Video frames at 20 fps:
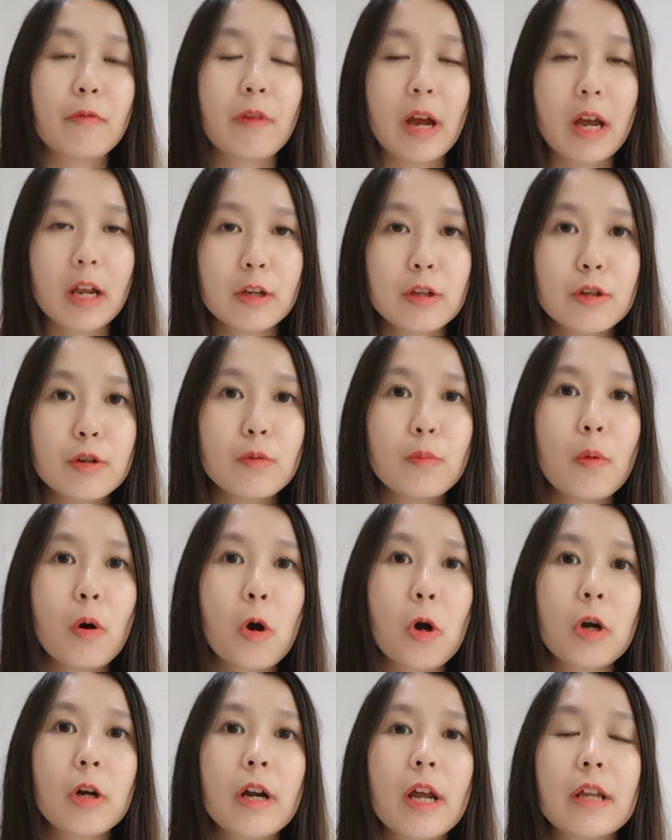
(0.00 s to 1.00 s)
value
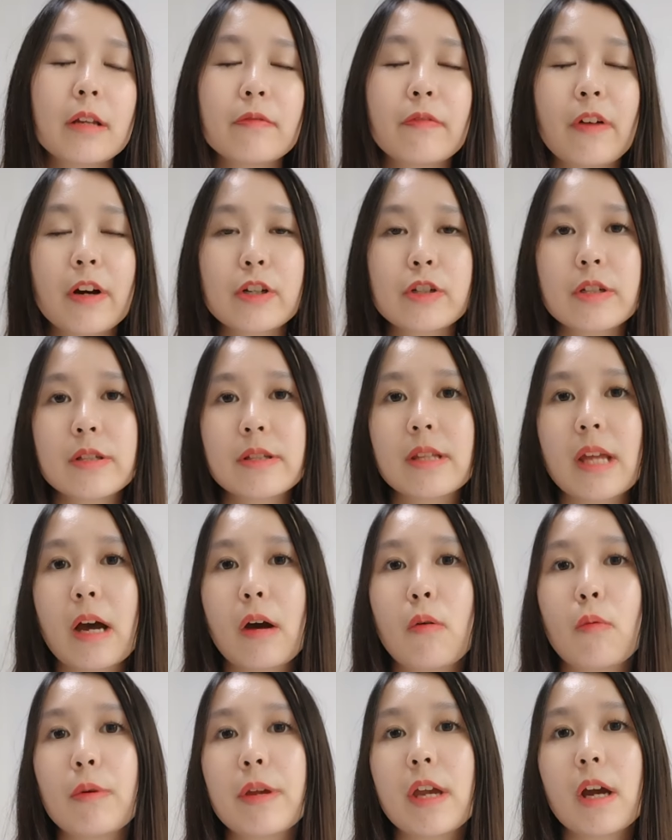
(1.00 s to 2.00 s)
more and functions
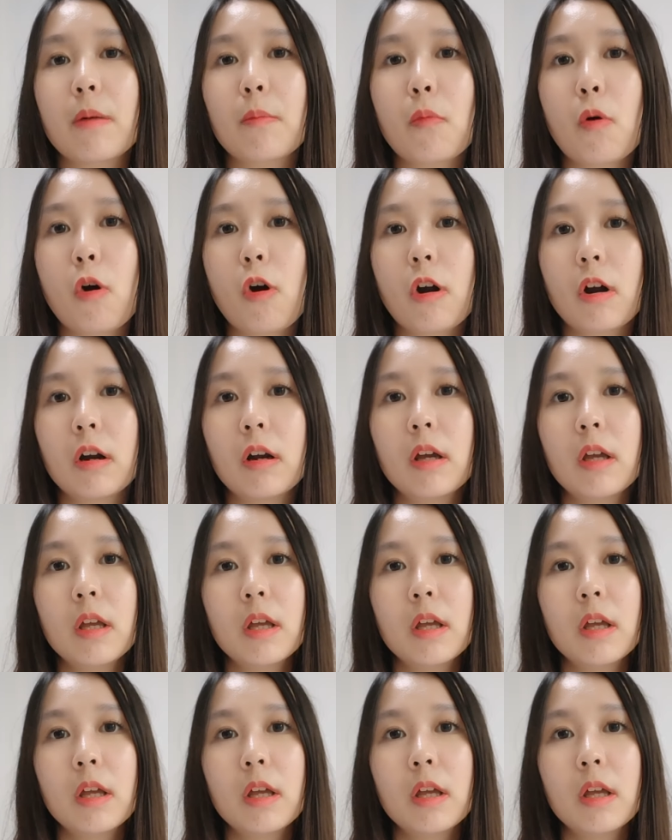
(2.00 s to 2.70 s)
that we are more